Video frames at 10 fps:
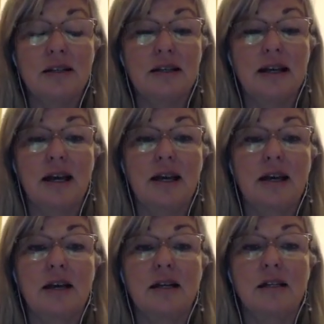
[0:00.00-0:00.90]
and taking a
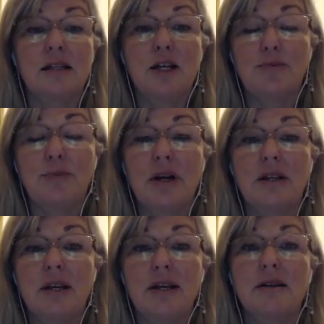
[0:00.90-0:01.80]
nice deep breath in.